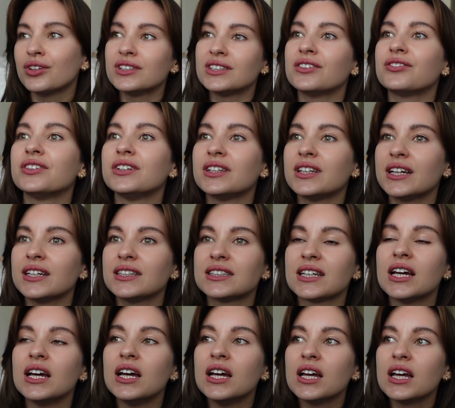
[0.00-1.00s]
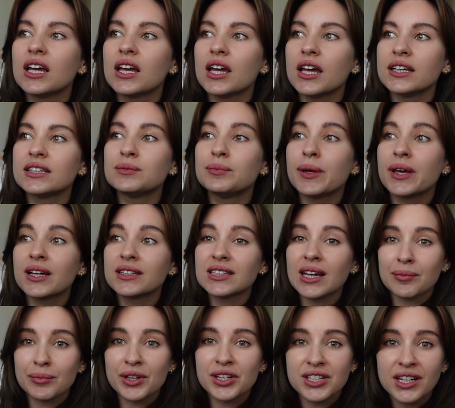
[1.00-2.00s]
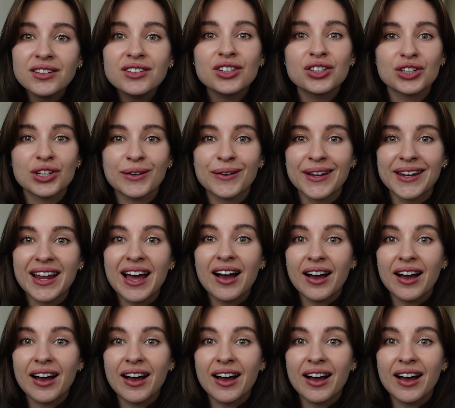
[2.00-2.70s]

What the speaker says: these different things is because I'm addicted to it.